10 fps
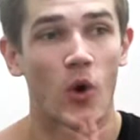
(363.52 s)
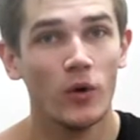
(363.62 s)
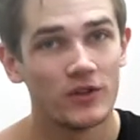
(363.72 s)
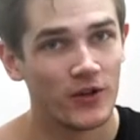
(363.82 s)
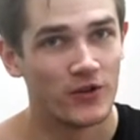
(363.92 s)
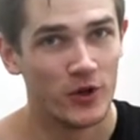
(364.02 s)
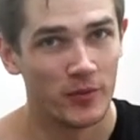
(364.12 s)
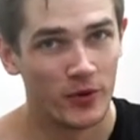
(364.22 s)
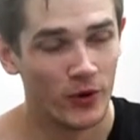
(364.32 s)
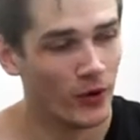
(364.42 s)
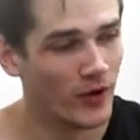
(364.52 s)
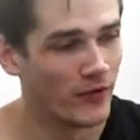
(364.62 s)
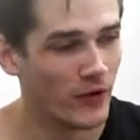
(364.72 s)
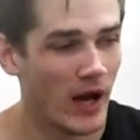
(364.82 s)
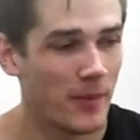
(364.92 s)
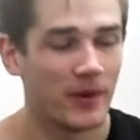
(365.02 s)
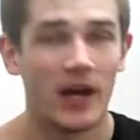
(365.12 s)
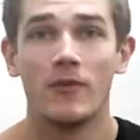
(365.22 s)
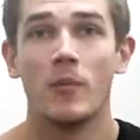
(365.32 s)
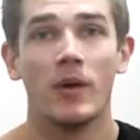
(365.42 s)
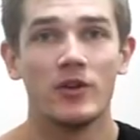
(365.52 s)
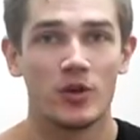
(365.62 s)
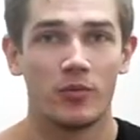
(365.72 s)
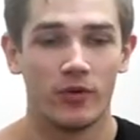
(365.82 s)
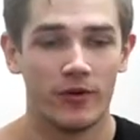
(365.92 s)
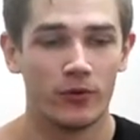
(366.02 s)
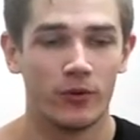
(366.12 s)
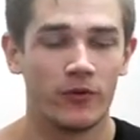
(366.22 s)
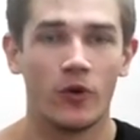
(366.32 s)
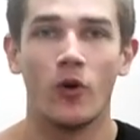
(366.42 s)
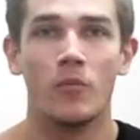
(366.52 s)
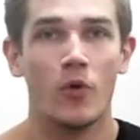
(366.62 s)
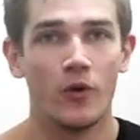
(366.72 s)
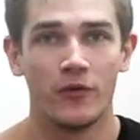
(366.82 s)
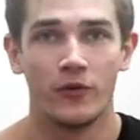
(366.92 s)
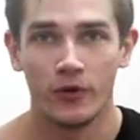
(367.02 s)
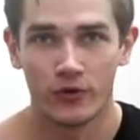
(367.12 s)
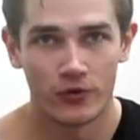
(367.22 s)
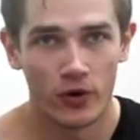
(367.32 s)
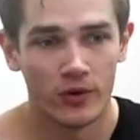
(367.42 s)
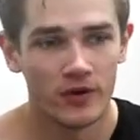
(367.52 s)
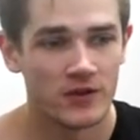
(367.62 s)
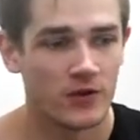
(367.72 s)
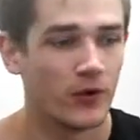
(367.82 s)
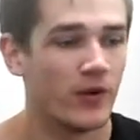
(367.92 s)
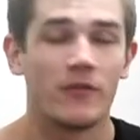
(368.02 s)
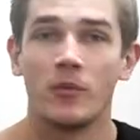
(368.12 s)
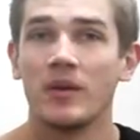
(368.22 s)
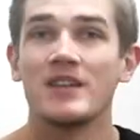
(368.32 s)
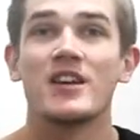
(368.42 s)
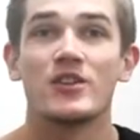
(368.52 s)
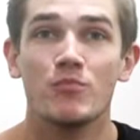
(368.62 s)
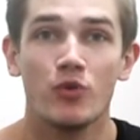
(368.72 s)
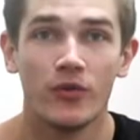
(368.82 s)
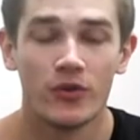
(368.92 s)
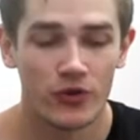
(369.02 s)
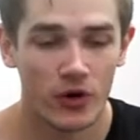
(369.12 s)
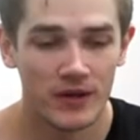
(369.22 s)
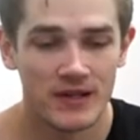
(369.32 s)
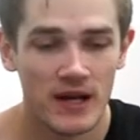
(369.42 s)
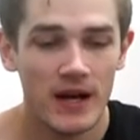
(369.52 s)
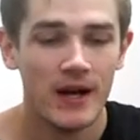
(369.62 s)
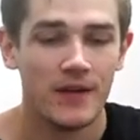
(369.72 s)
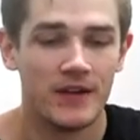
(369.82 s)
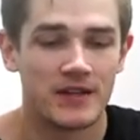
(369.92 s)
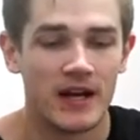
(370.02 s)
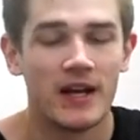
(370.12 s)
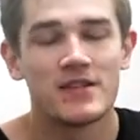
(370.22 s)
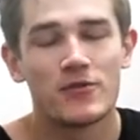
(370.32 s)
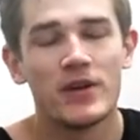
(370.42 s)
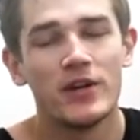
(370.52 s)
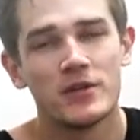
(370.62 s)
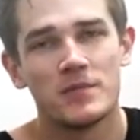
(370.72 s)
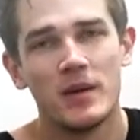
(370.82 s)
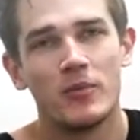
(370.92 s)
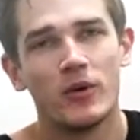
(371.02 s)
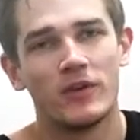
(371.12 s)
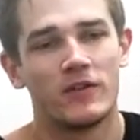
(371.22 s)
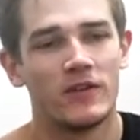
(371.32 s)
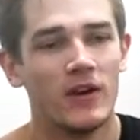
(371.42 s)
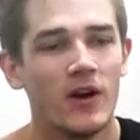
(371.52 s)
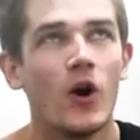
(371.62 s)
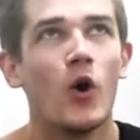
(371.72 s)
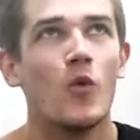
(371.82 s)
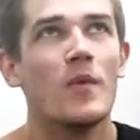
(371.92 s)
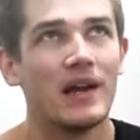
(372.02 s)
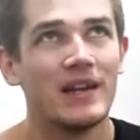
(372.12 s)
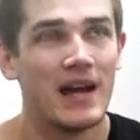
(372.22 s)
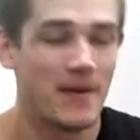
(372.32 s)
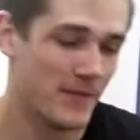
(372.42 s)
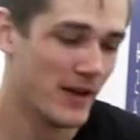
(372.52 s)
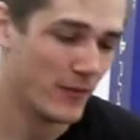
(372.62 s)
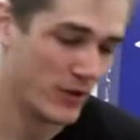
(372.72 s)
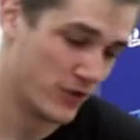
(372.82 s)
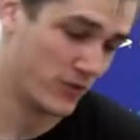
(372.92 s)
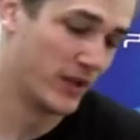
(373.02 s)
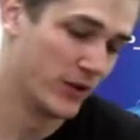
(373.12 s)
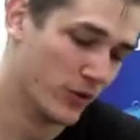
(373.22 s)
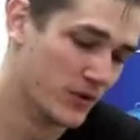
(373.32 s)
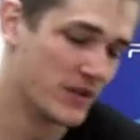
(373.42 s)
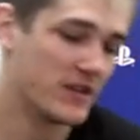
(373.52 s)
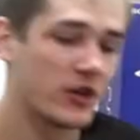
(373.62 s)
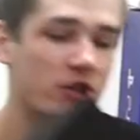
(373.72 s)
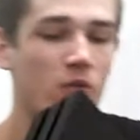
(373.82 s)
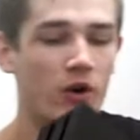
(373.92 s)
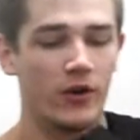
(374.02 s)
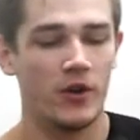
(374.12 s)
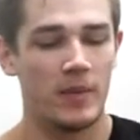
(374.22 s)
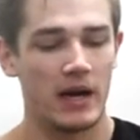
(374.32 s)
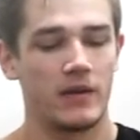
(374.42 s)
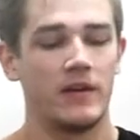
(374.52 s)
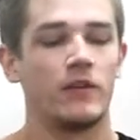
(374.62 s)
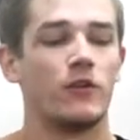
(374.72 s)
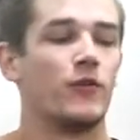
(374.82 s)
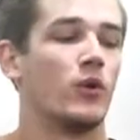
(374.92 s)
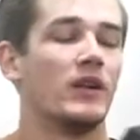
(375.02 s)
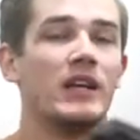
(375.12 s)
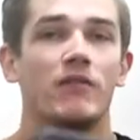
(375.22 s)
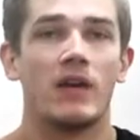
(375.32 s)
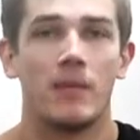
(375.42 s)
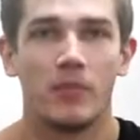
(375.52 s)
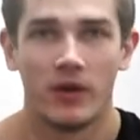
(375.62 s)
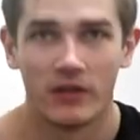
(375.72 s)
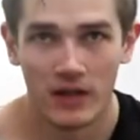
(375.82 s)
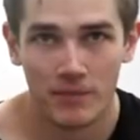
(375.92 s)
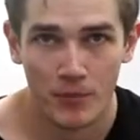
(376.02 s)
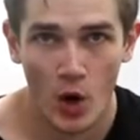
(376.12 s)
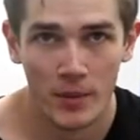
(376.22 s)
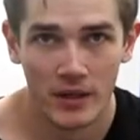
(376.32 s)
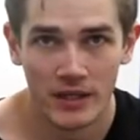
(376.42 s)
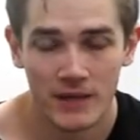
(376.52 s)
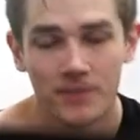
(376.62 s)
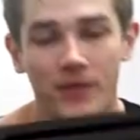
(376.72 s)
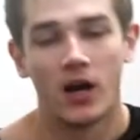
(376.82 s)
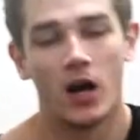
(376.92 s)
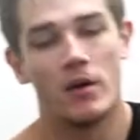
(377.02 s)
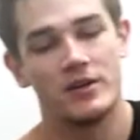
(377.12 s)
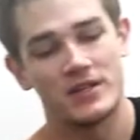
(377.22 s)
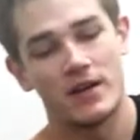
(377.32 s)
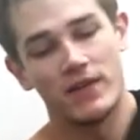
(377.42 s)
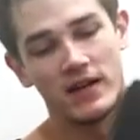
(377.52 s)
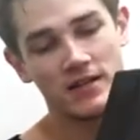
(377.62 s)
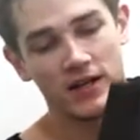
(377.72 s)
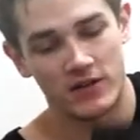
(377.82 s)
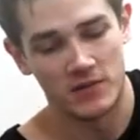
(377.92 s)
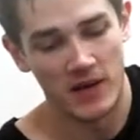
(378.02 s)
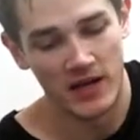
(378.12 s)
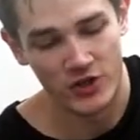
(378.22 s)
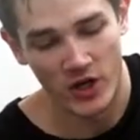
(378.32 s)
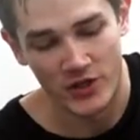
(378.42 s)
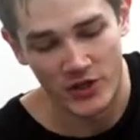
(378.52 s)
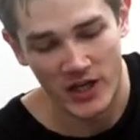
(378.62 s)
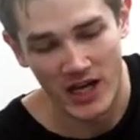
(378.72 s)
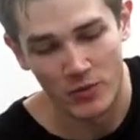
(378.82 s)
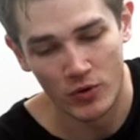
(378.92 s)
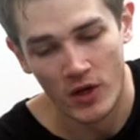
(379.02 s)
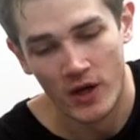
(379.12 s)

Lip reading: also super cool, if you happen to have a bunch of peripherals or more than 2 controllers, or you have the PlayStation Move controllers, this has 3 USB ports. Oh my damn, which is really cool. So there's actually one on the back there, so if you want to leave that plugged in permanently, and just have that as like a spare charging cable,